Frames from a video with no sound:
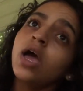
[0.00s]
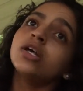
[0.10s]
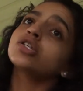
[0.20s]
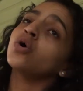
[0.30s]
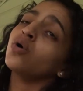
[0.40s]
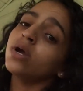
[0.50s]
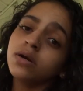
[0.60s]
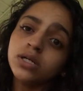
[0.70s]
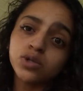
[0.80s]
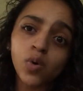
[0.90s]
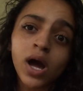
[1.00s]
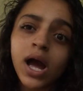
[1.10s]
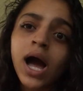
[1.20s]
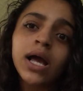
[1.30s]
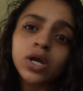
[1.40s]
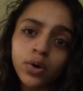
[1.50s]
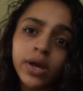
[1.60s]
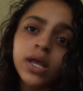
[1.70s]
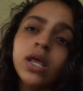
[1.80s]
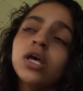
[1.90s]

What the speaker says: So here's why I quit.